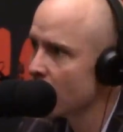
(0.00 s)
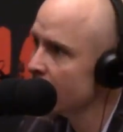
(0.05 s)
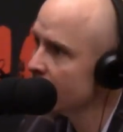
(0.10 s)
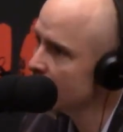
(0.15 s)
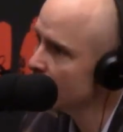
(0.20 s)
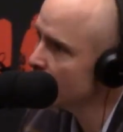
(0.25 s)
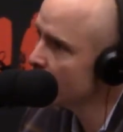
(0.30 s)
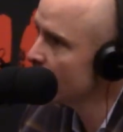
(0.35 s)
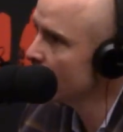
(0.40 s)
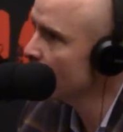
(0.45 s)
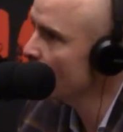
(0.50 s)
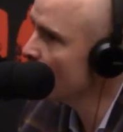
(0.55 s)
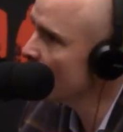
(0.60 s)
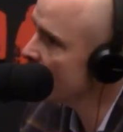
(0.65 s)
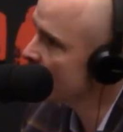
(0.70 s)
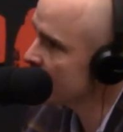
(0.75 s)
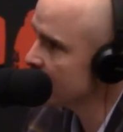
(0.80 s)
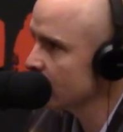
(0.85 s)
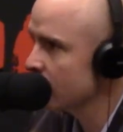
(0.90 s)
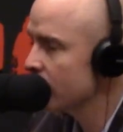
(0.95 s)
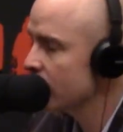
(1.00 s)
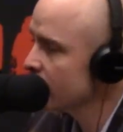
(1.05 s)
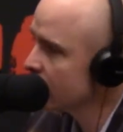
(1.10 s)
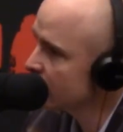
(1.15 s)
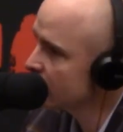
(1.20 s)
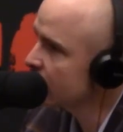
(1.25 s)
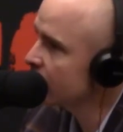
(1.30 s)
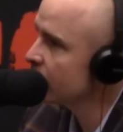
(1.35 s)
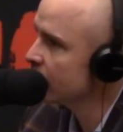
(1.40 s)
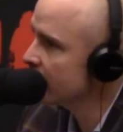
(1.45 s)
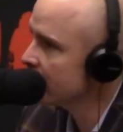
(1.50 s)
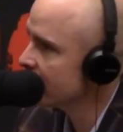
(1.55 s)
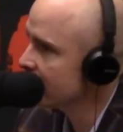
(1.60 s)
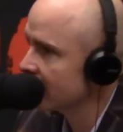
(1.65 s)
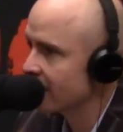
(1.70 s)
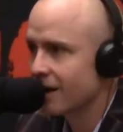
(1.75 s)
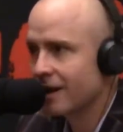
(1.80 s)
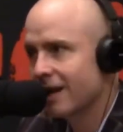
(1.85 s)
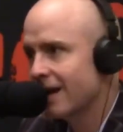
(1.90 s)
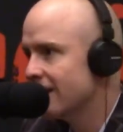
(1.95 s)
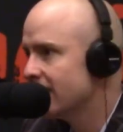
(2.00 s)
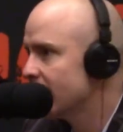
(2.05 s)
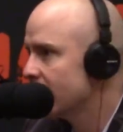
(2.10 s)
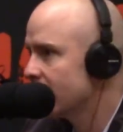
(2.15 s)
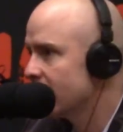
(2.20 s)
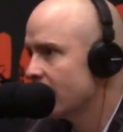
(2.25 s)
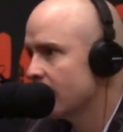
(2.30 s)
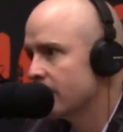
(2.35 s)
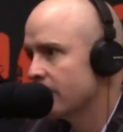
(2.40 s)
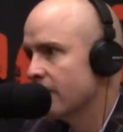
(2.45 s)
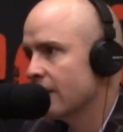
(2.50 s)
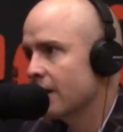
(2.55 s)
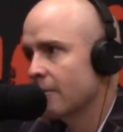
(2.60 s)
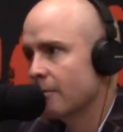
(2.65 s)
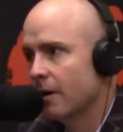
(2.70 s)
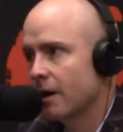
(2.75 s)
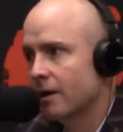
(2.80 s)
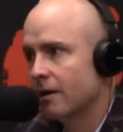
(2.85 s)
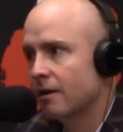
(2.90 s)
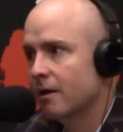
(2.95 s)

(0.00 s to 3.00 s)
I had to put it away because it was addicting. Ain't the same thing, man.